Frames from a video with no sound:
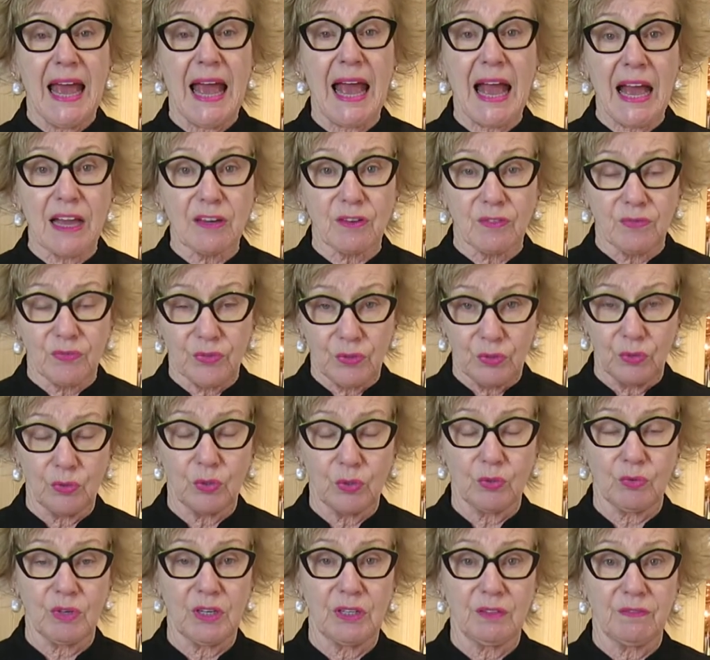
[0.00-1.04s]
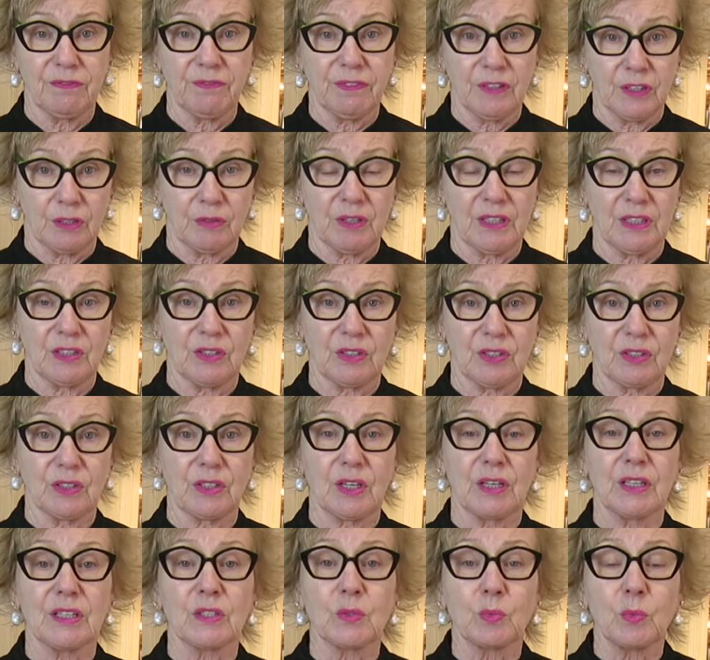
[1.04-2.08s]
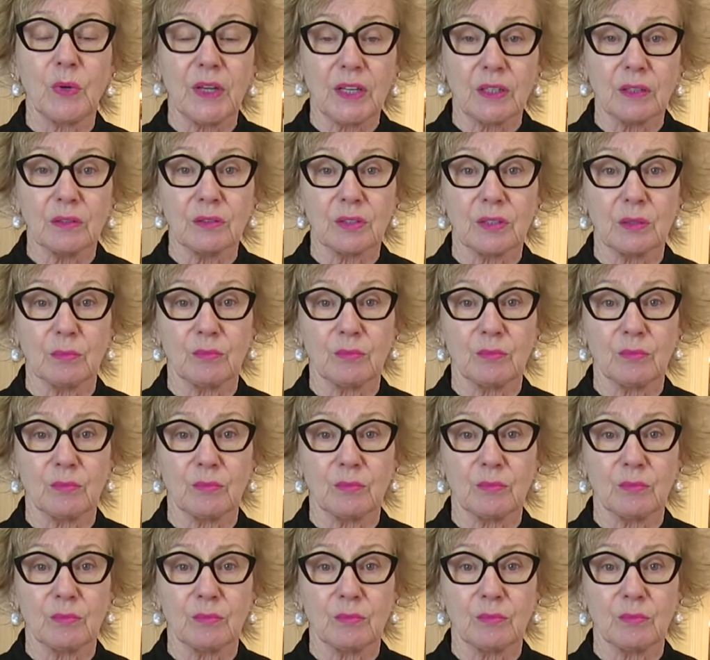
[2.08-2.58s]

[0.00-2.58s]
add a few green florets as well,